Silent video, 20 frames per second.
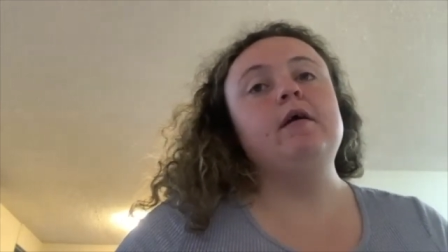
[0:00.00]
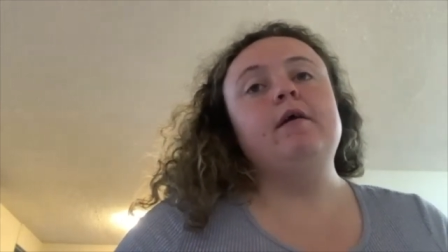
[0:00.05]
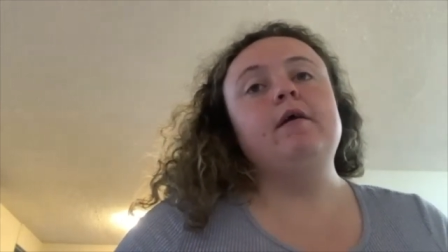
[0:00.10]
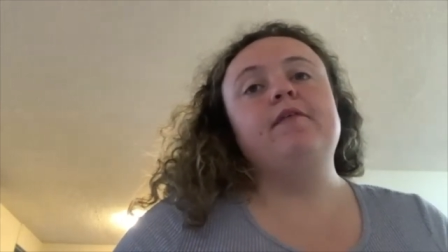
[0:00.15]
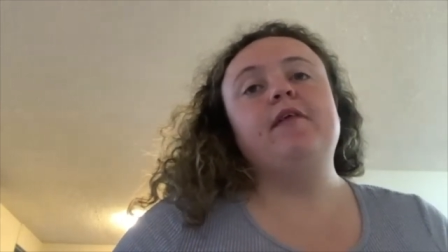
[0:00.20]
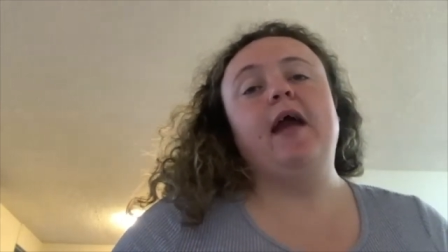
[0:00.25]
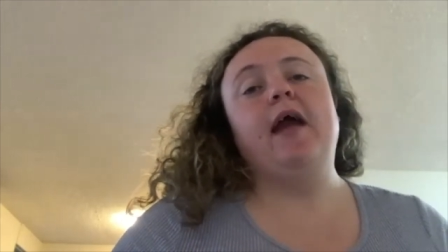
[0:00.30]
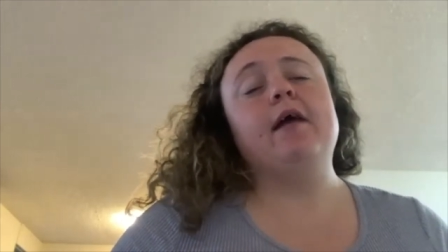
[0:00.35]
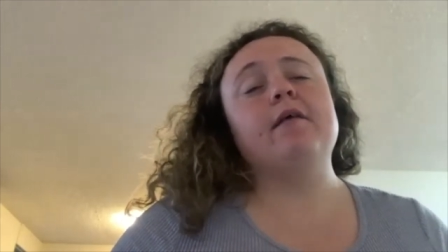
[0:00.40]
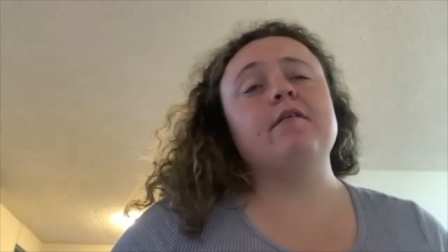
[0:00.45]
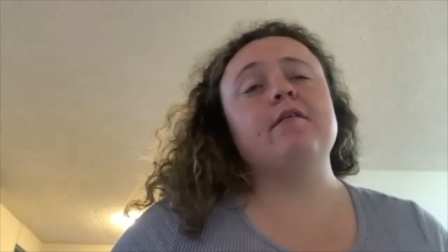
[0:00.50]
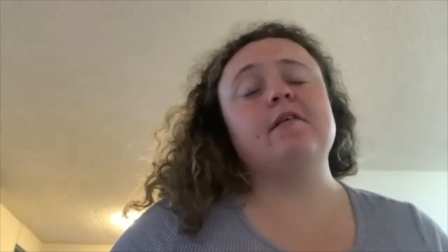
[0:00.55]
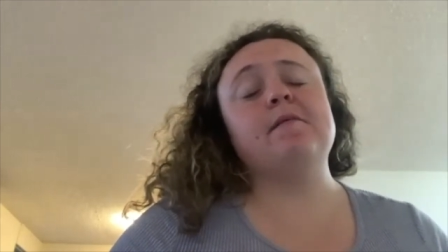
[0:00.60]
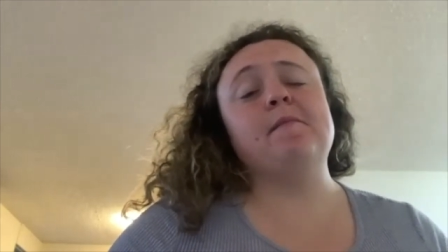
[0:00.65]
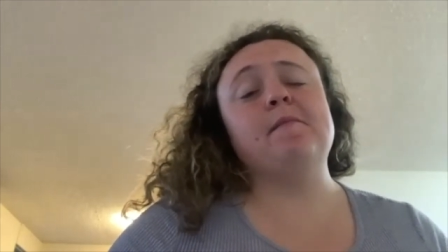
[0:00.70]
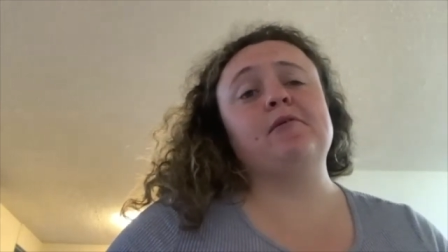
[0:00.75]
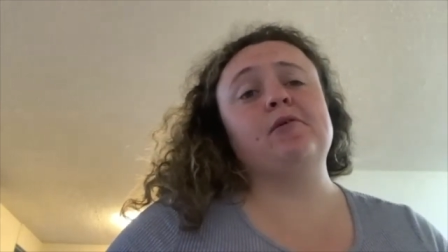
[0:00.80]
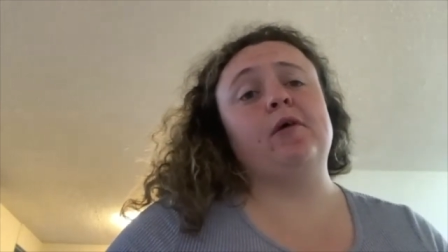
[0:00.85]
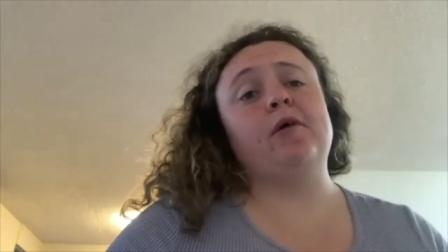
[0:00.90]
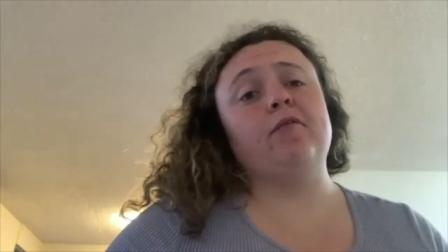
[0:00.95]
the access to
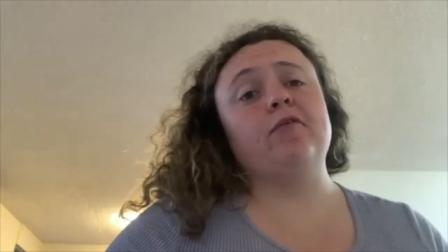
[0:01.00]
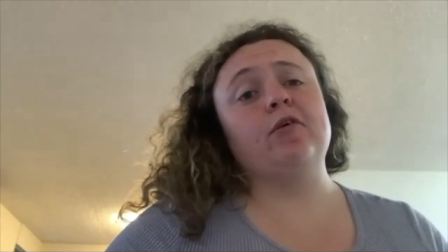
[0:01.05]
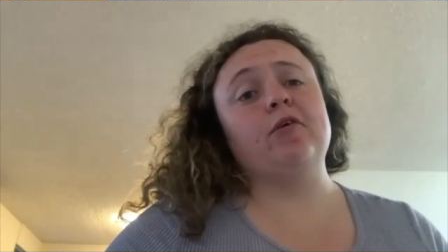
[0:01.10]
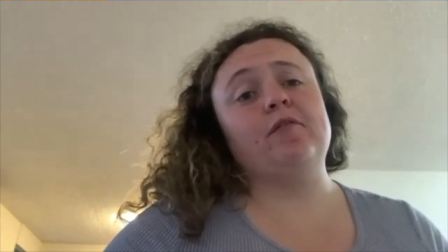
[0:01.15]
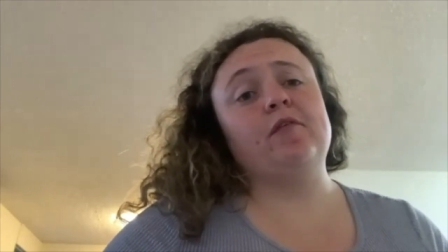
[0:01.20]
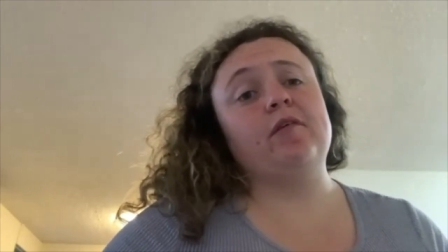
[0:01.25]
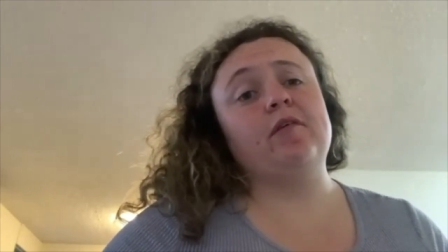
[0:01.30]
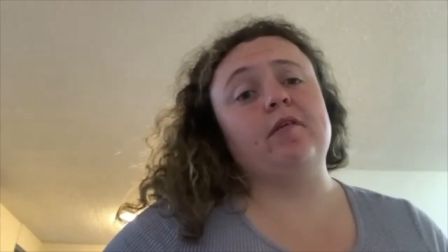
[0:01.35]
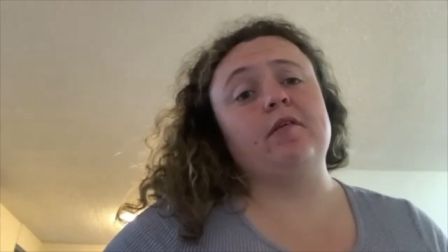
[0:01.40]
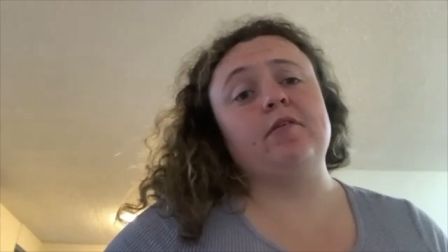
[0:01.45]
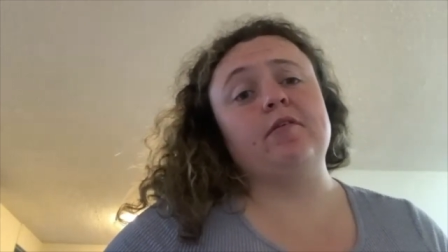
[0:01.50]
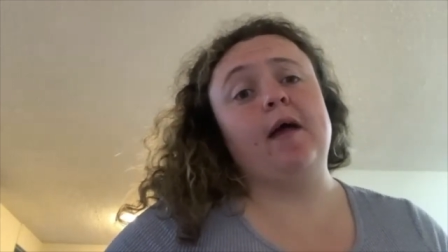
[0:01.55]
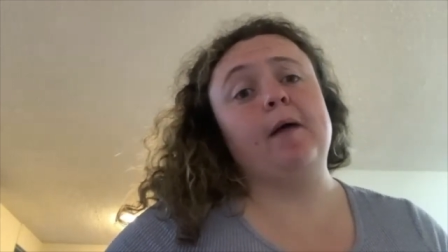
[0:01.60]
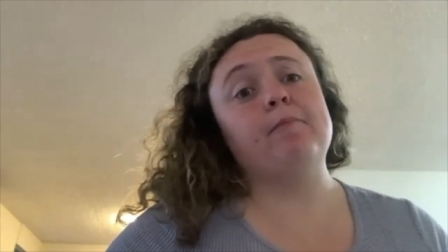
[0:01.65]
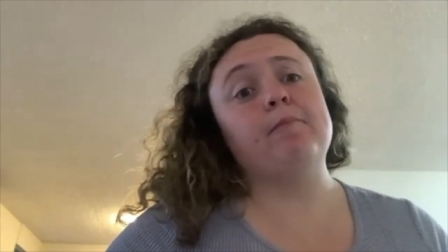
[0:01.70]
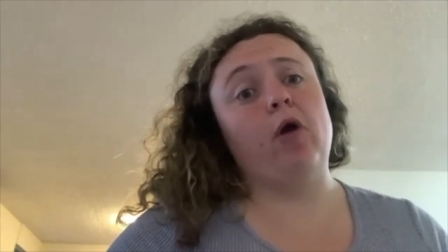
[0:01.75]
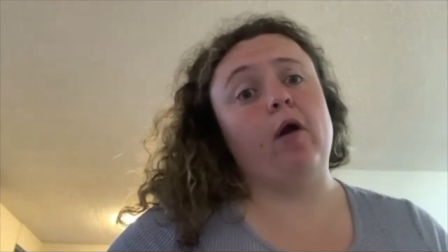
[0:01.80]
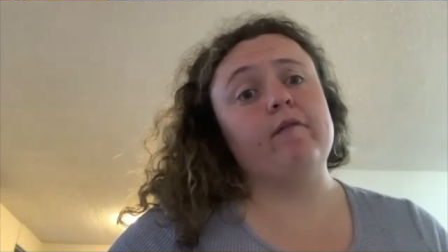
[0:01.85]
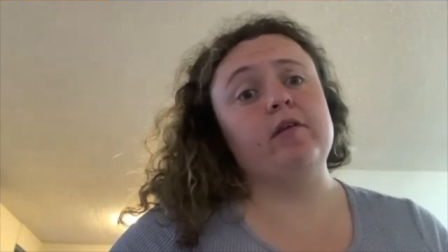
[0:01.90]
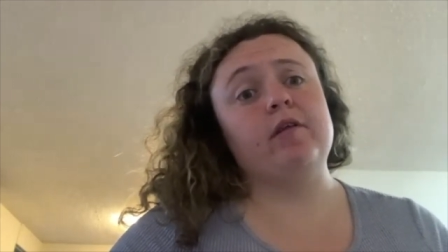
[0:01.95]
mental health services in that
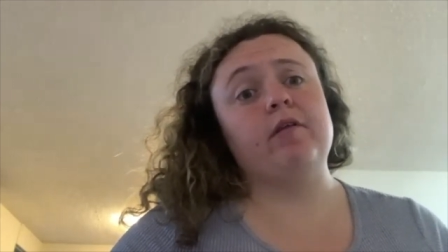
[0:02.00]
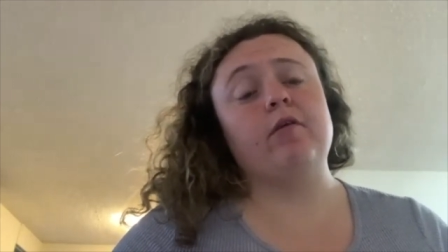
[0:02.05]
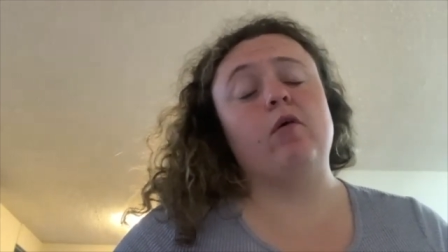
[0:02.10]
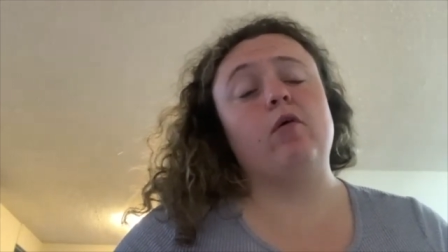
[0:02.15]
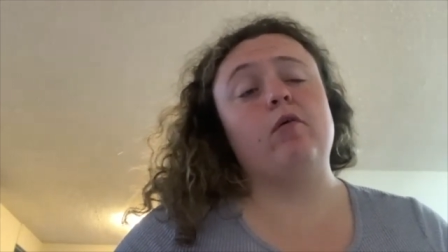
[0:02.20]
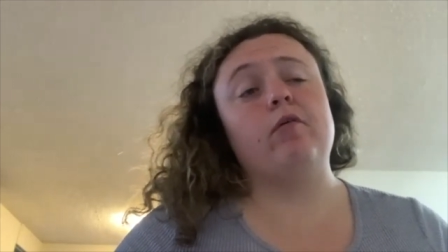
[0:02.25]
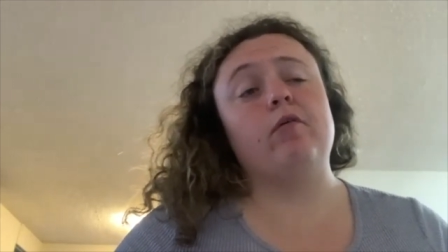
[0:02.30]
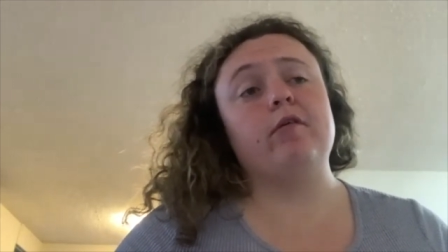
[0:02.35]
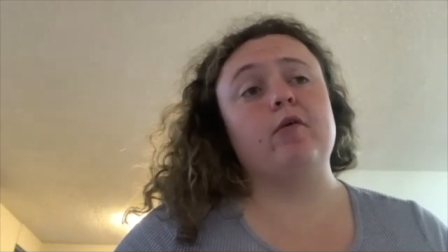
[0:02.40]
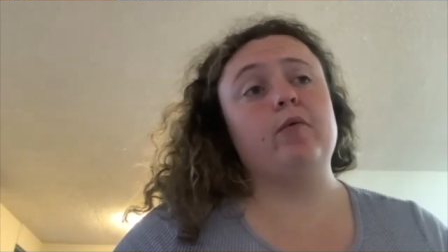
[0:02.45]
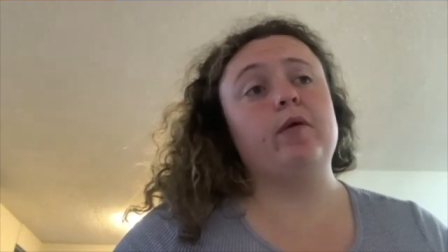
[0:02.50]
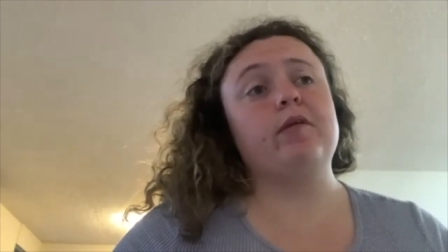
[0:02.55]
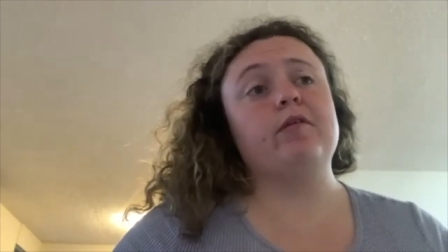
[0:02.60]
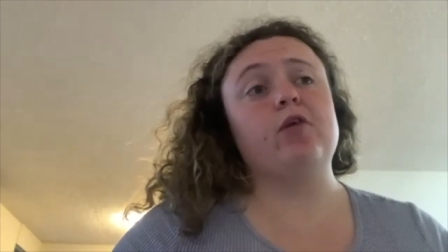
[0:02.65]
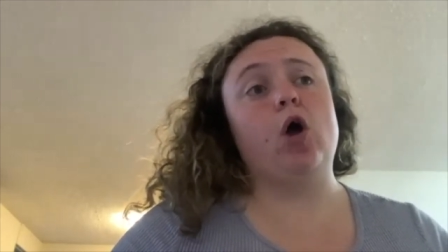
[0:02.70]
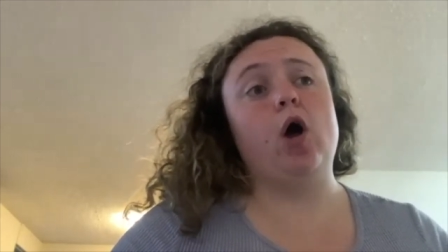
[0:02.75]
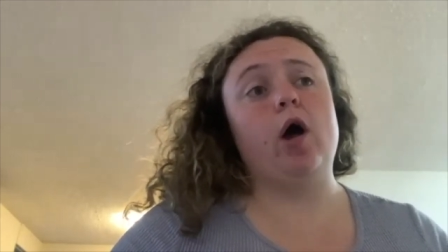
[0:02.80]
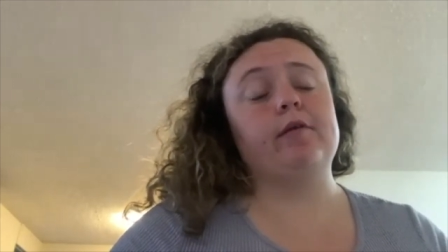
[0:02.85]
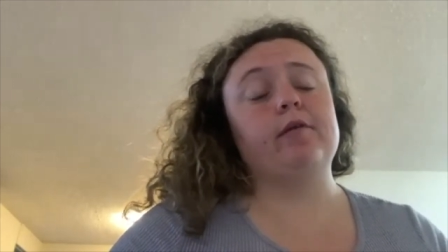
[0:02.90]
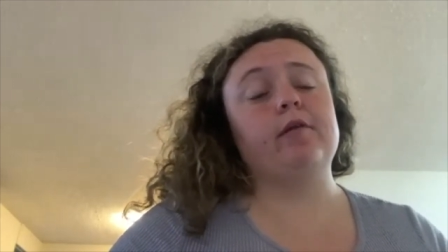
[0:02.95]
province also is not
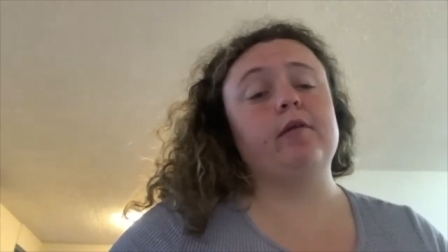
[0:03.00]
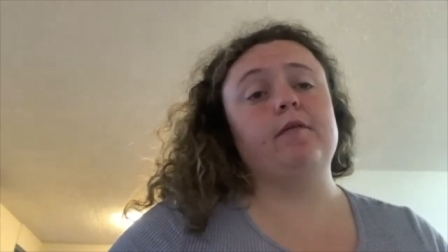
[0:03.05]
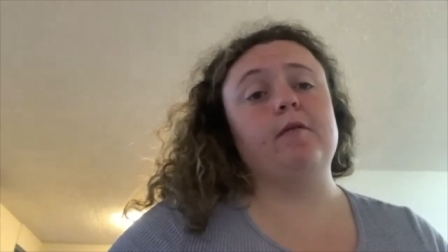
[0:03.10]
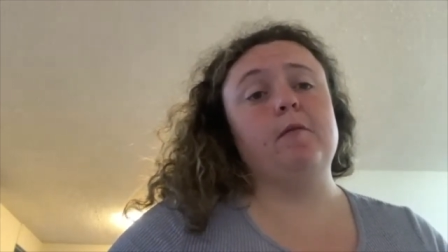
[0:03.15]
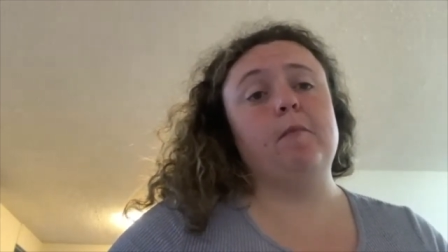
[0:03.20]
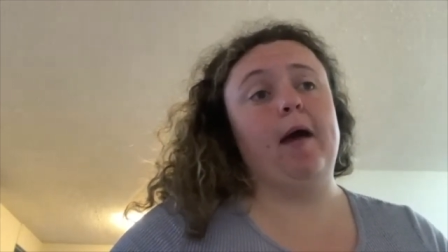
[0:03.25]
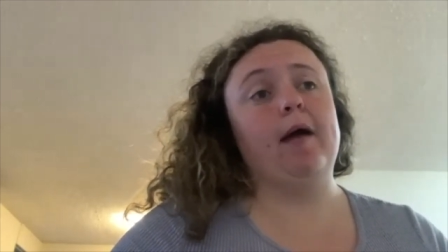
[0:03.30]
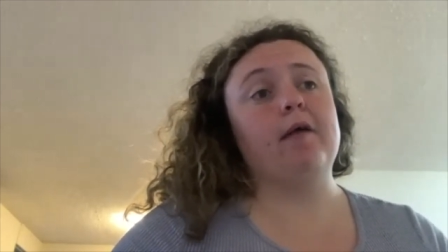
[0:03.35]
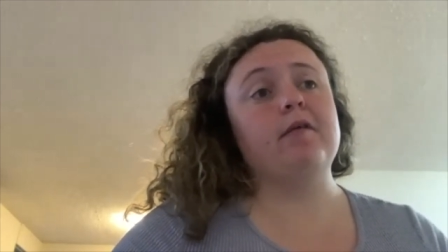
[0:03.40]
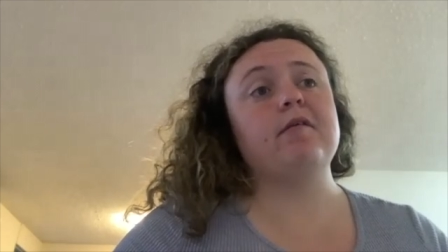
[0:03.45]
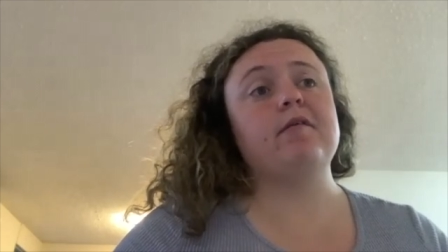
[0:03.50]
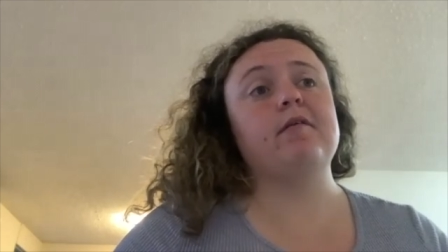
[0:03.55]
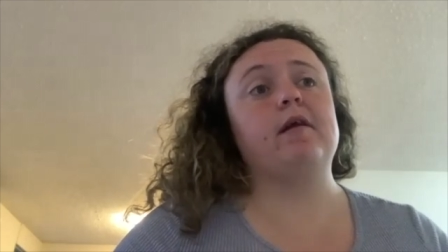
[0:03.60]
the best.